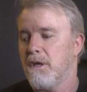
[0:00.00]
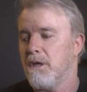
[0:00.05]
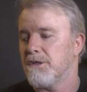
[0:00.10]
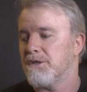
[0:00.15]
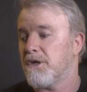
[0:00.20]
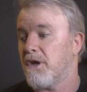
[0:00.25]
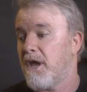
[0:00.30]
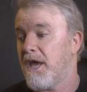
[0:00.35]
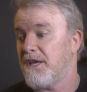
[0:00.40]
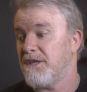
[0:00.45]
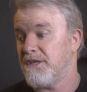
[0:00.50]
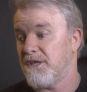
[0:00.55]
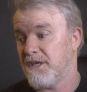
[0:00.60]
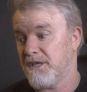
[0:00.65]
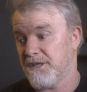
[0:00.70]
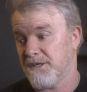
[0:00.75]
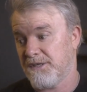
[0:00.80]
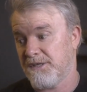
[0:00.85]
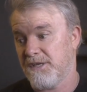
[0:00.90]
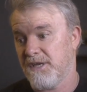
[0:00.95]
So as you
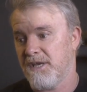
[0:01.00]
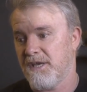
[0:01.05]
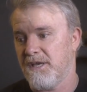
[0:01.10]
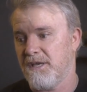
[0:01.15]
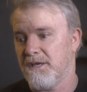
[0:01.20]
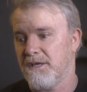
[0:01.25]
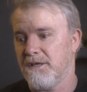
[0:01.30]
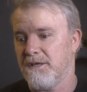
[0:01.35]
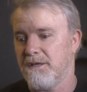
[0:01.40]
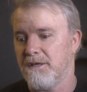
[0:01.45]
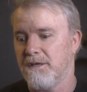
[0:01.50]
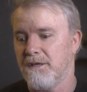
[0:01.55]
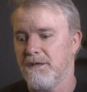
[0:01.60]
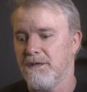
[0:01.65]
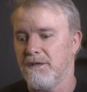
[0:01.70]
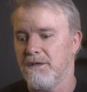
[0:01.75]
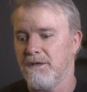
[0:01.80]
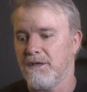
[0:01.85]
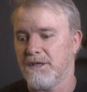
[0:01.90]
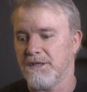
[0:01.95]
can see
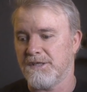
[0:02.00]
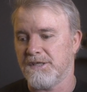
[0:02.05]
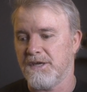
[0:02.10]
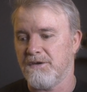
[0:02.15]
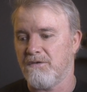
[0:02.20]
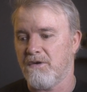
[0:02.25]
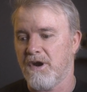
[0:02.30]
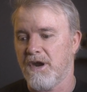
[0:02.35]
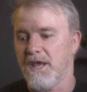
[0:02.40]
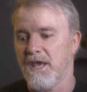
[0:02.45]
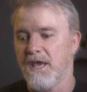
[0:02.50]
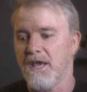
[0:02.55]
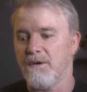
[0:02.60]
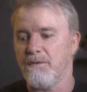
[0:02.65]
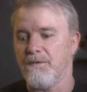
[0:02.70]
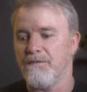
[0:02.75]
right here,